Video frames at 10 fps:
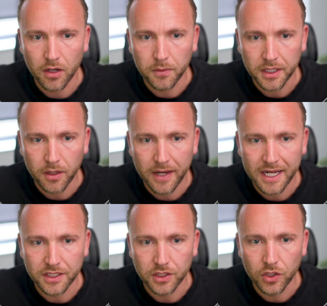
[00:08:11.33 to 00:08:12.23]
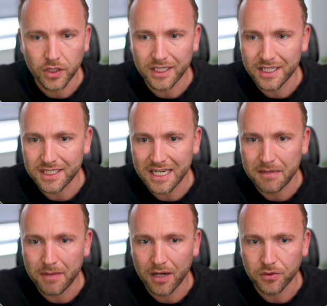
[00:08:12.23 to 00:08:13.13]
I want to go ahead and look at this
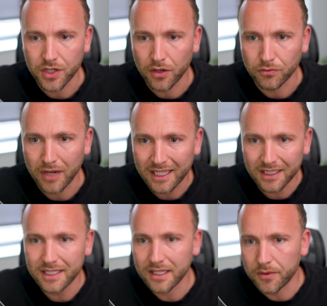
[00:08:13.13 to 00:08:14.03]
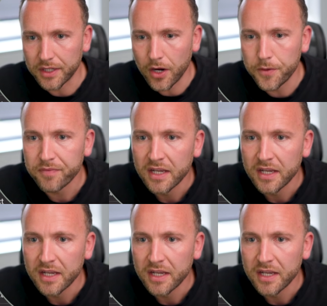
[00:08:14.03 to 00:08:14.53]
email directly. There we go.